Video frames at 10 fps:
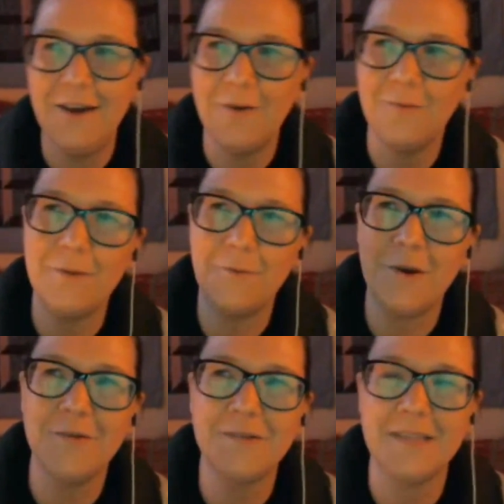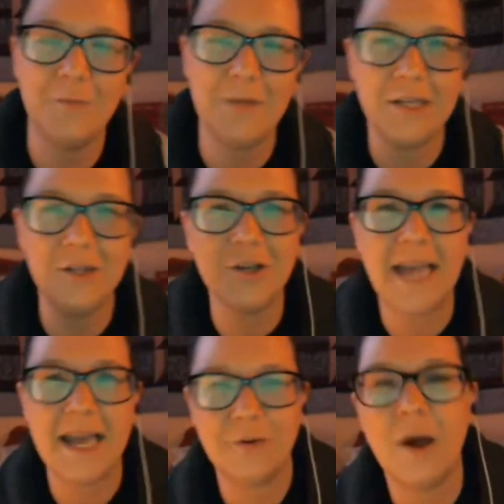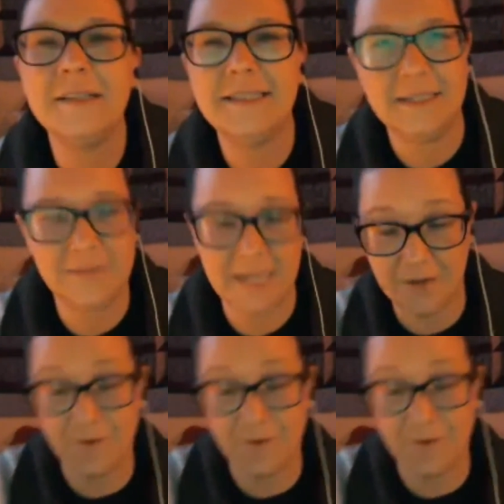we proposed that we could look at qualitative data,